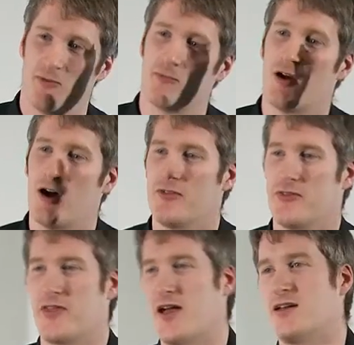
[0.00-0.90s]

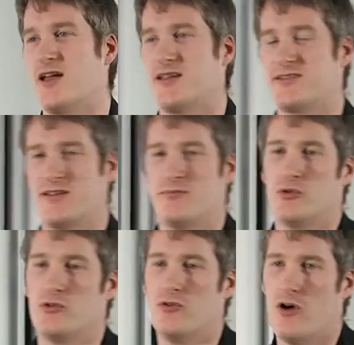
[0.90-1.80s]
rather than a
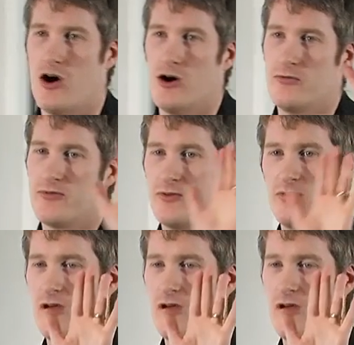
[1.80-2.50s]
symbol of